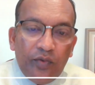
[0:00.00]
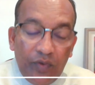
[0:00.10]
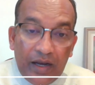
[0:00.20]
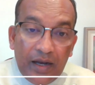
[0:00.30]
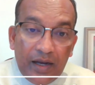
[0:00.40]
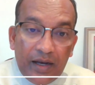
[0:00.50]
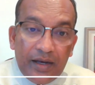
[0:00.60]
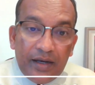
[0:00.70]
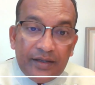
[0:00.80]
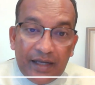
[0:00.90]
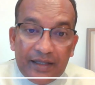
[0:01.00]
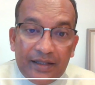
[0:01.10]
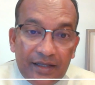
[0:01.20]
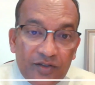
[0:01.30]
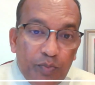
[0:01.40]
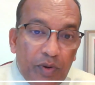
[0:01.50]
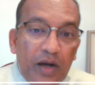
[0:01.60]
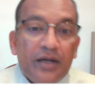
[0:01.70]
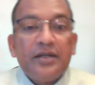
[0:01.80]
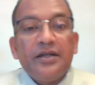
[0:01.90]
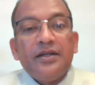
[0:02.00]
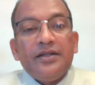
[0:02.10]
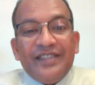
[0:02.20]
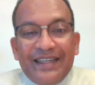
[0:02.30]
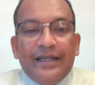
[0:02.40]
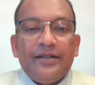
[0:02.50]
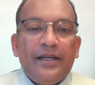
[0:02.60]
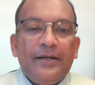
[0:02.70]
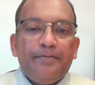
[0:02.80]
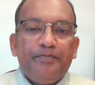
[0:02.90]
will take this part seriously.